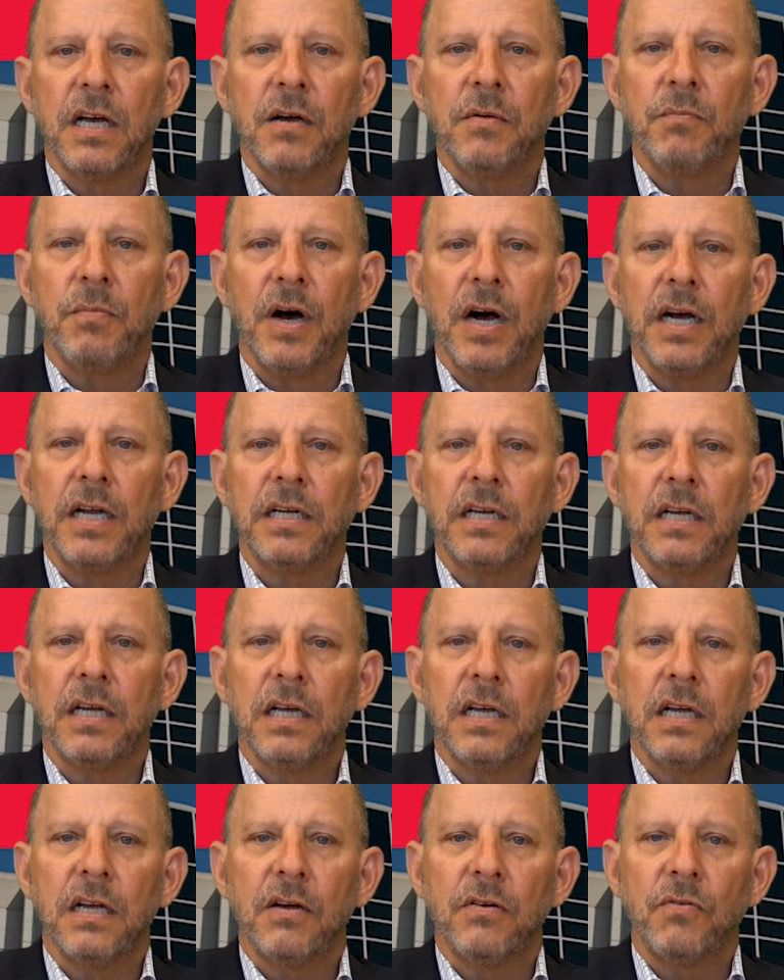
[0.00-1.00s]
but
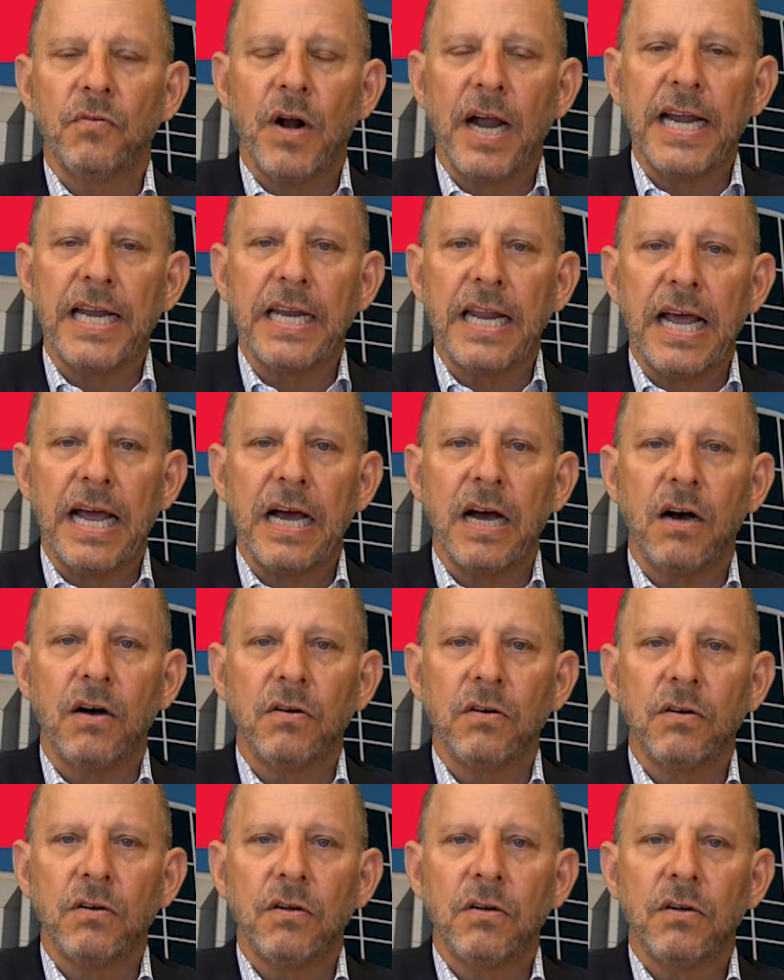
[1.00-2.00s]
right
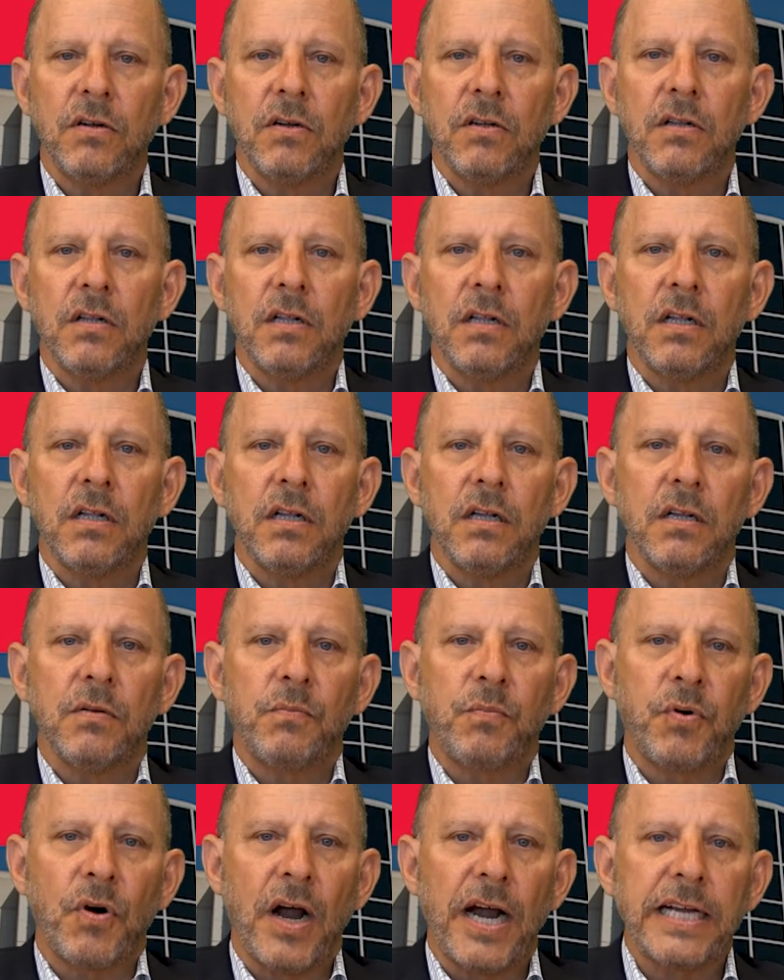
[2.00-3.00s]
now
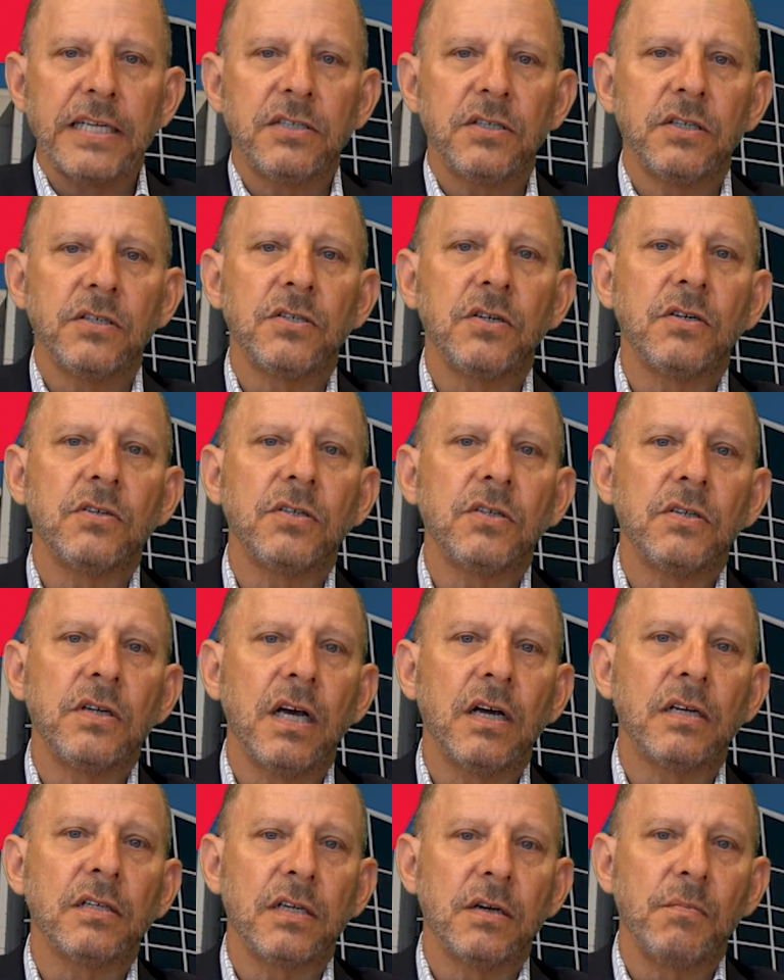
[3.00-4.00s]
prices
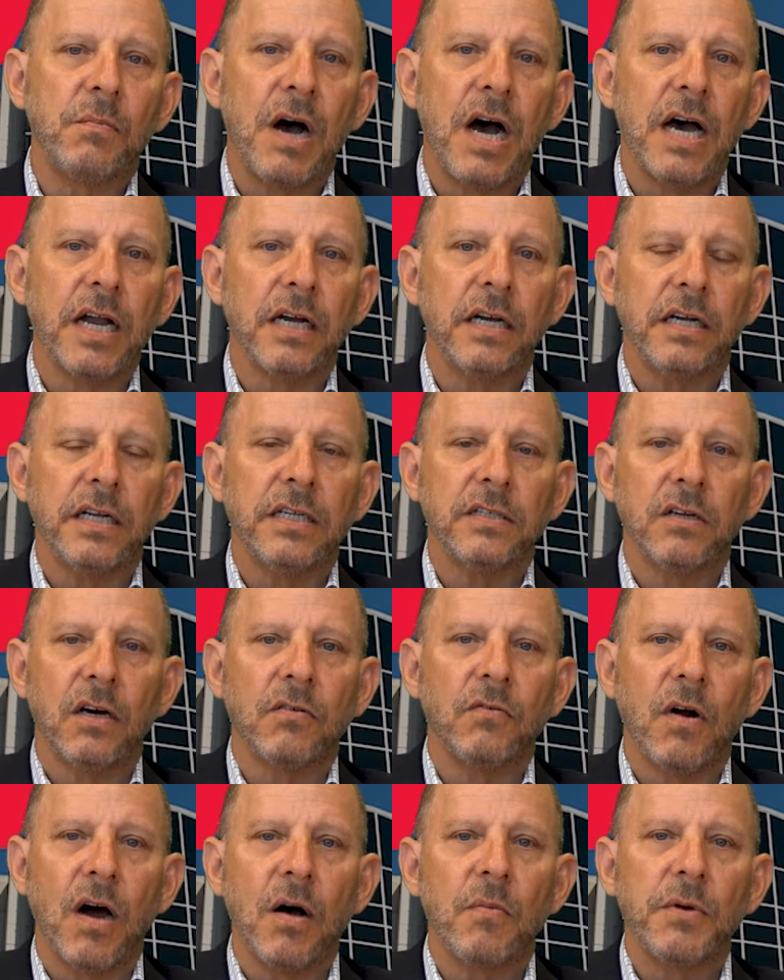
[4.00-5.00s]
on commodities,
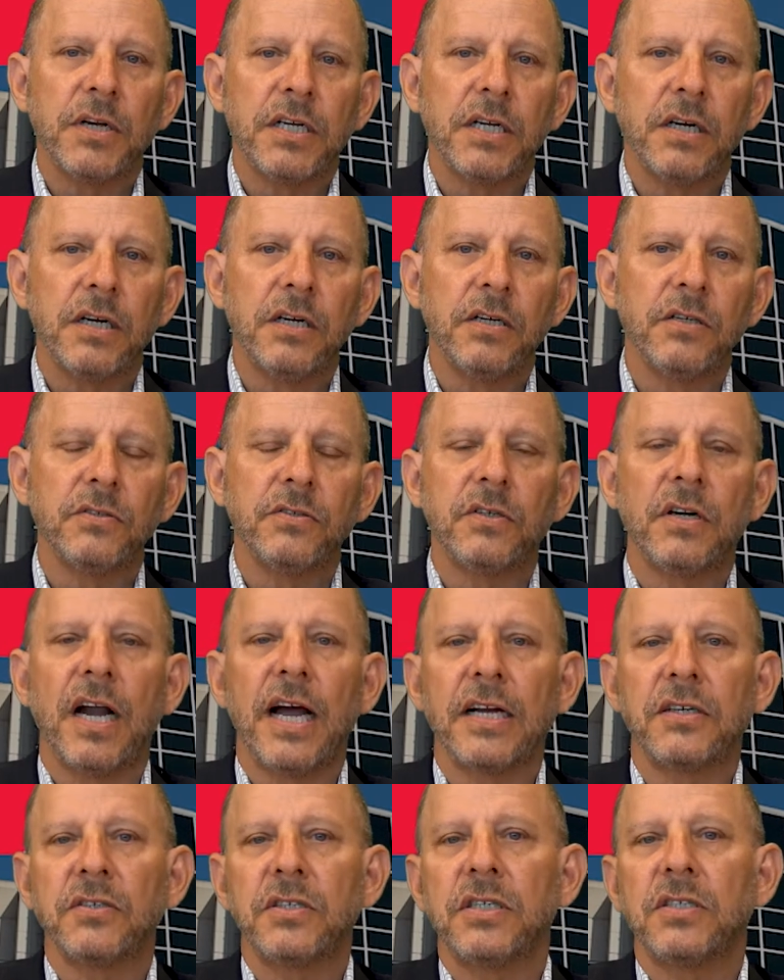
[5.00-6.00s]
on raw materials, are
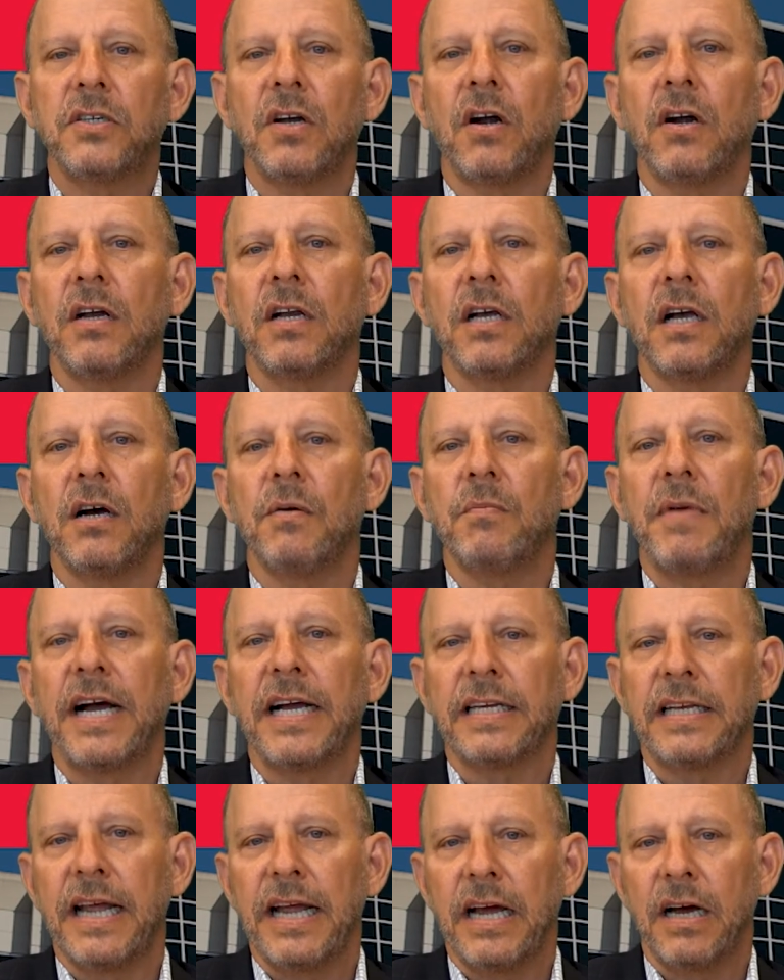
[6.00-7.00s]
actually starting to come
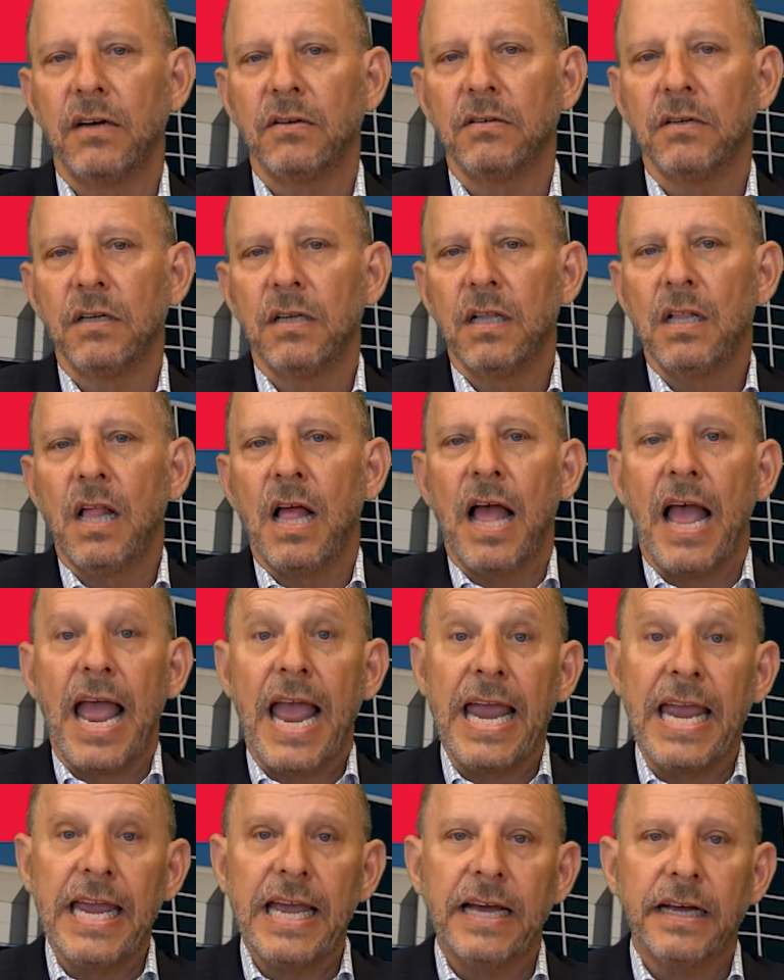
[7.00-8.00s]
back down,
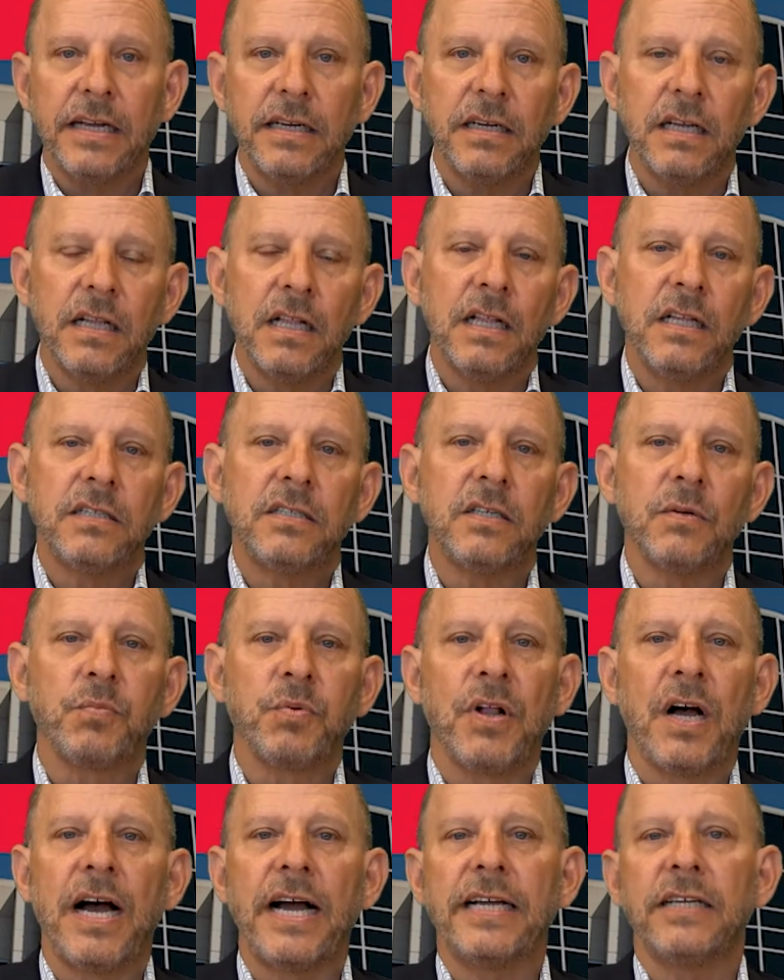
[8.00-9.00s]
and
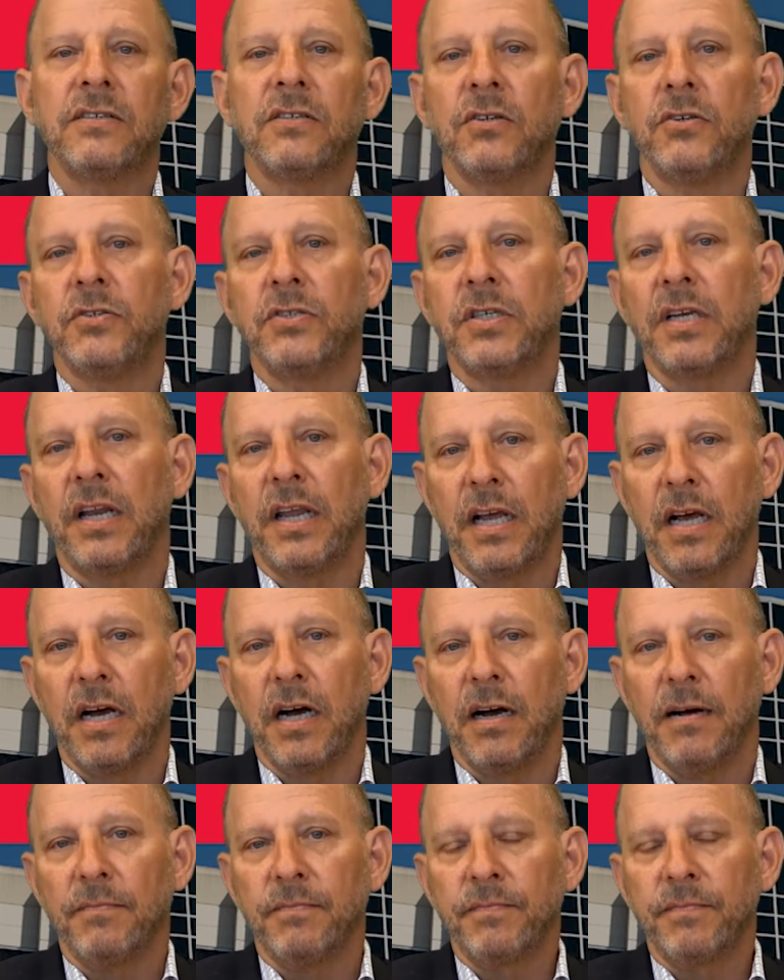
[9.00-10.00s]
supply is loosening
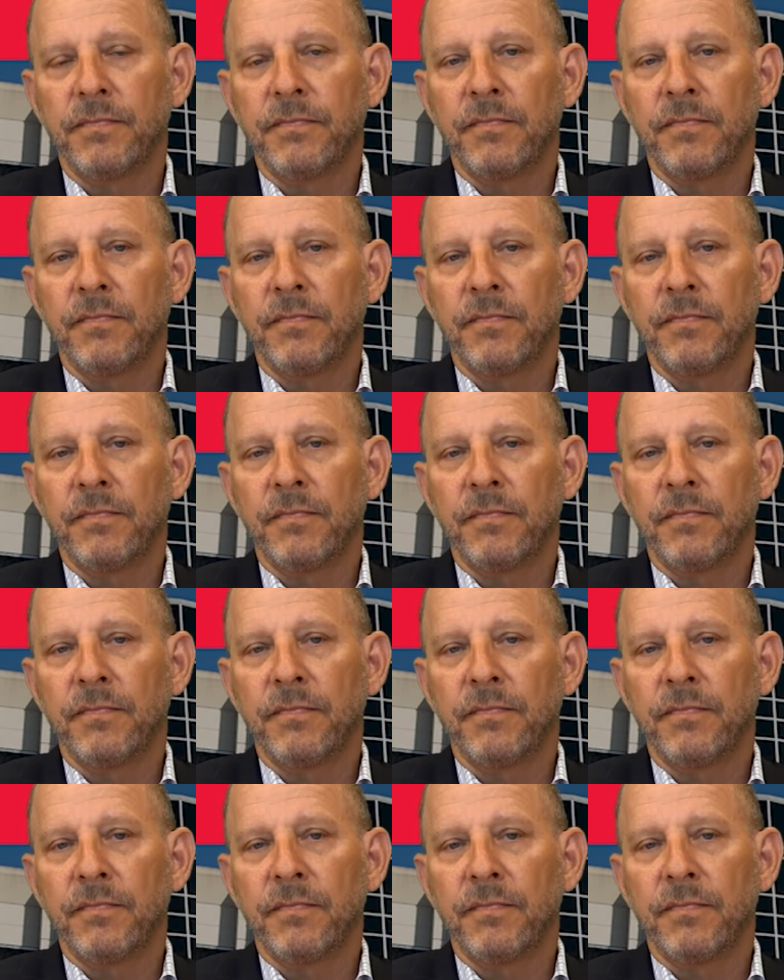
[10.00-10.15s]
up.